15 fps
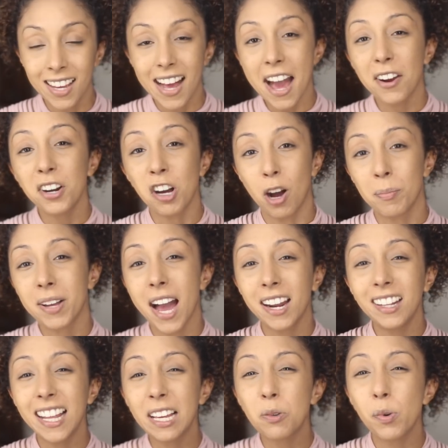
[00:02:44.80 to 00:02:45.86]
I don't know, I'm kind
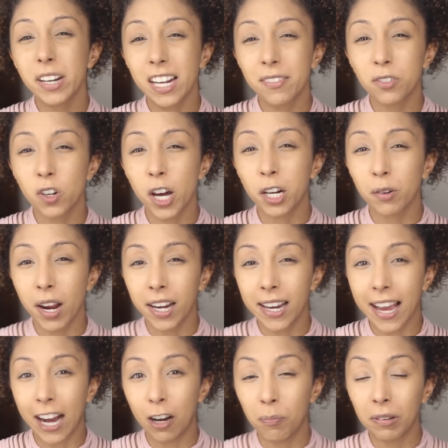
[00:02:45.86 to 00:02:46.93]
of like whatever on it right
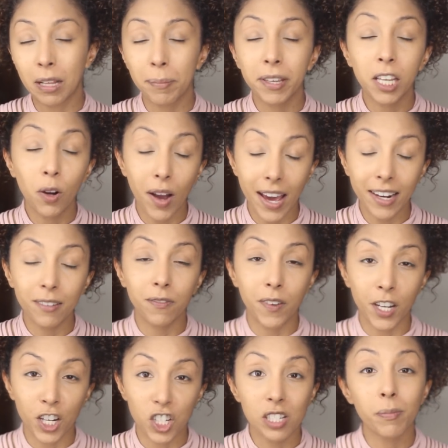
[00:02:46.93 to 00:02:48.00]
now, but let me go ahead and
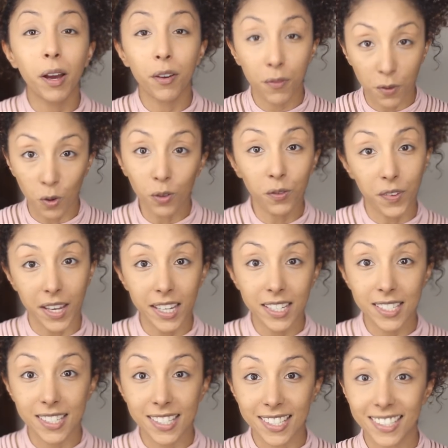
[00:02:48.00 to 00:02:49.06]
finish my full
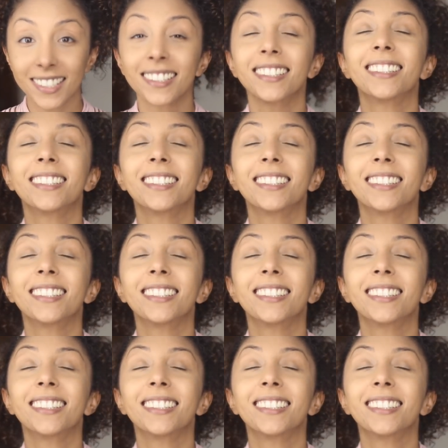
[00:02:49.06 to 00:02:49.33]
face.